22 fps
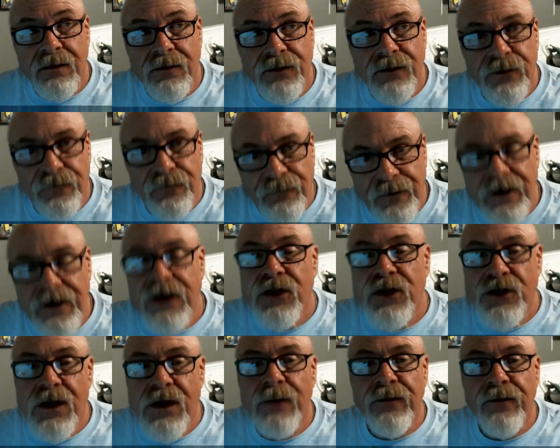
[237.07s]
To
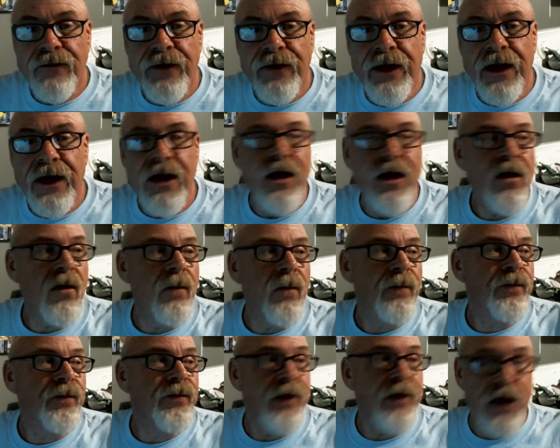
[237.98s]
finish up the video,
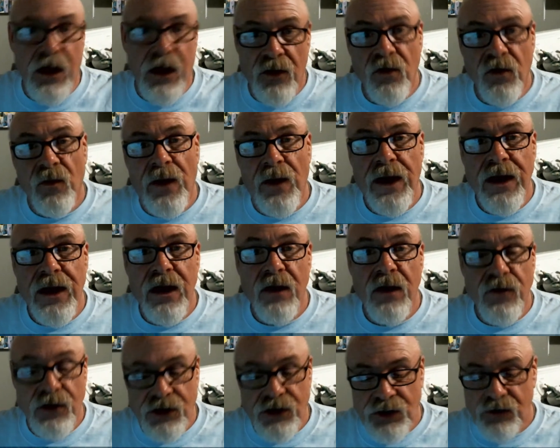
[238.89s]
the other radio
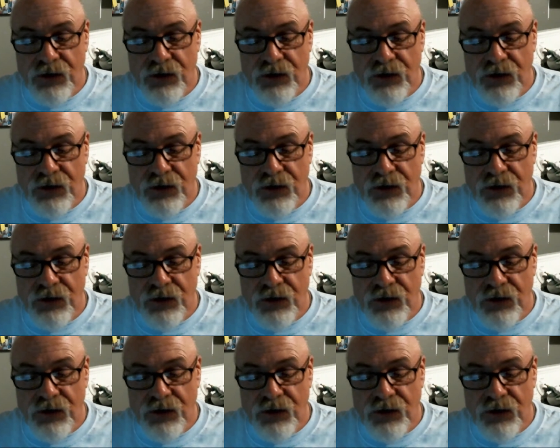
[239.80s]
that you